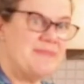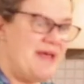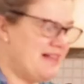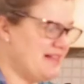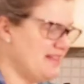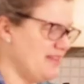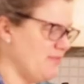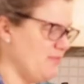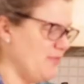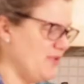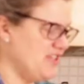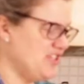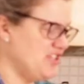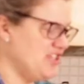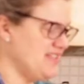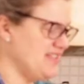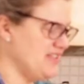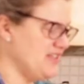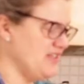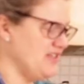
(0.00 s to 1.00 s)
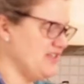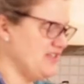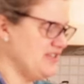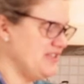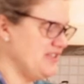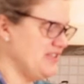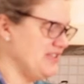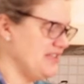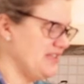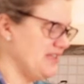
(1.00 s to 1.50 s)
Mix the nuts with a
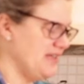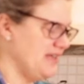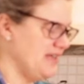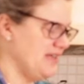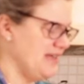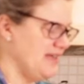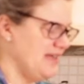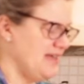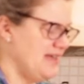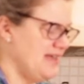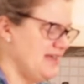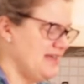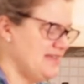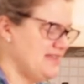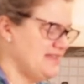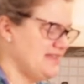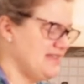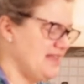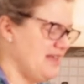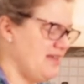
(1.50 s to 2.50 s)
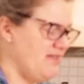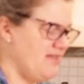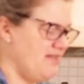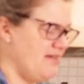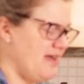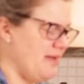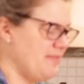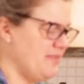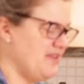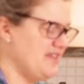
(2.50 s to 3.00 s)
spoon to make sure
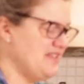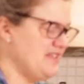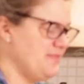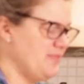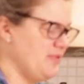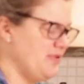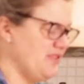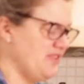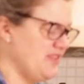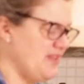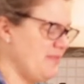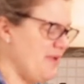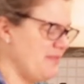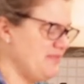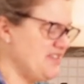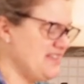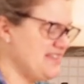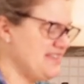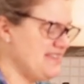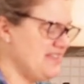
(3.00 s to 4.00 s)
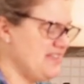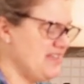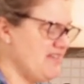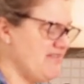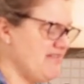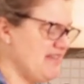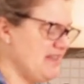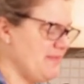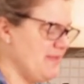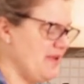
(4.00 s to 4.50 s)
that they're colouring
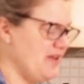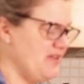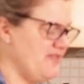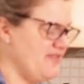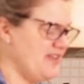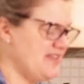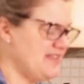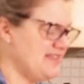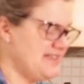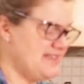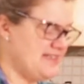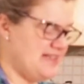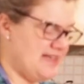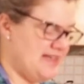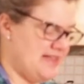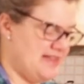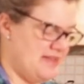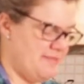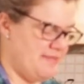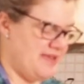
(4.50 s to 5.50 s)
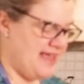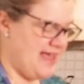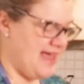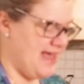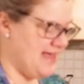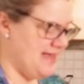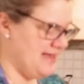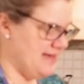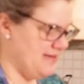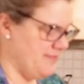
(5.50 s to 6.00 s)
evenly, and then
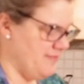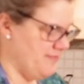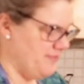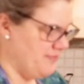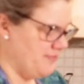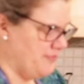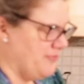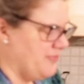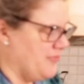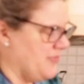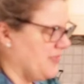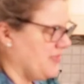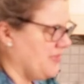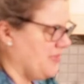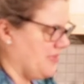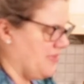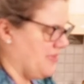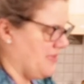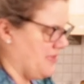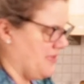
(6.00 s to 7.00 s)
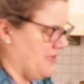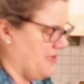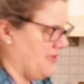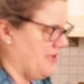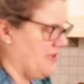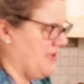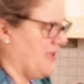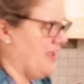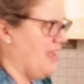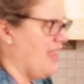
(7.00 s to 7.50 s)
when they're well mixed, put
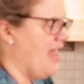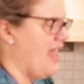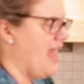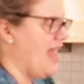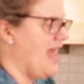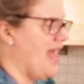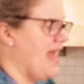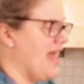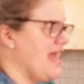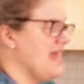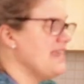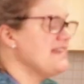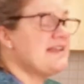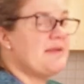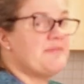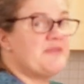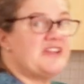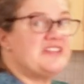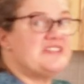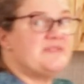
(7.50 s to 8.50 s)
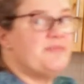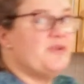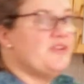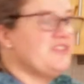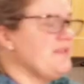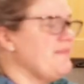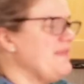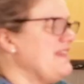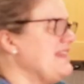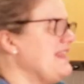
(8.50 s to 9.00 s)
the tray back into the
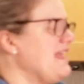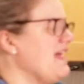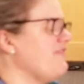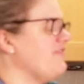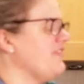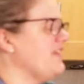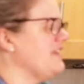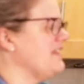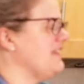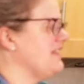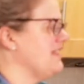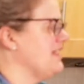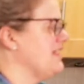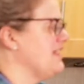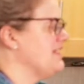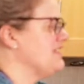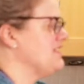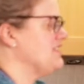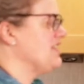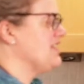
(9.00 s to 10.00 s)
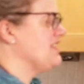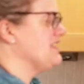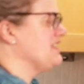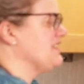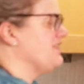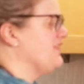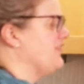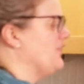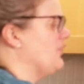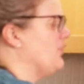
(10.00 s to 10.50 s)
oven and cook for a
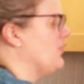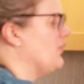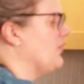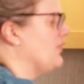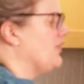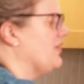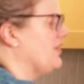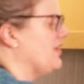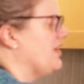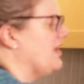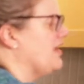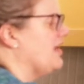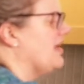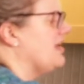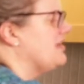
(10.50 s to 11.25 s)
couple of minutes longer.